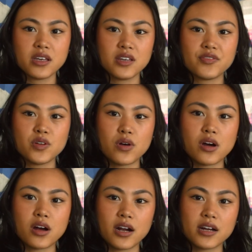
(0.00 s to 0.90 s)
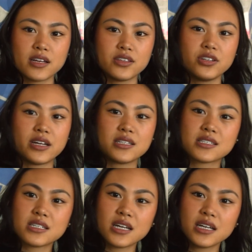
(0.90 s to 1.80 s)
if you are in the United
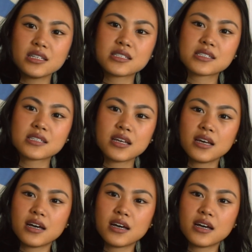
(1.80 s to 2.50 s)
States,